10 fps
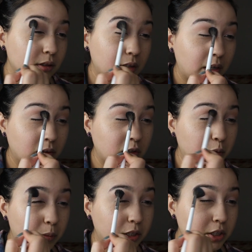tell
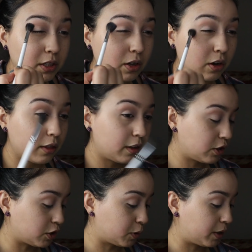too much it's on
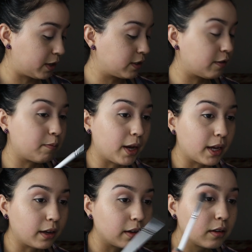there just because of
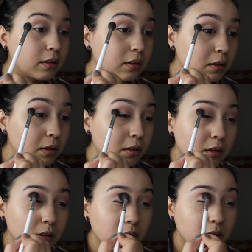my
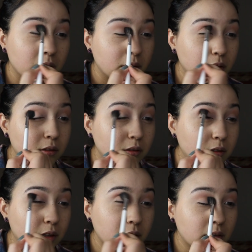
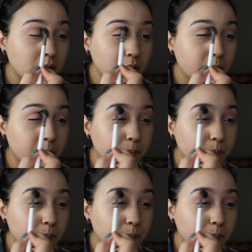skin tone.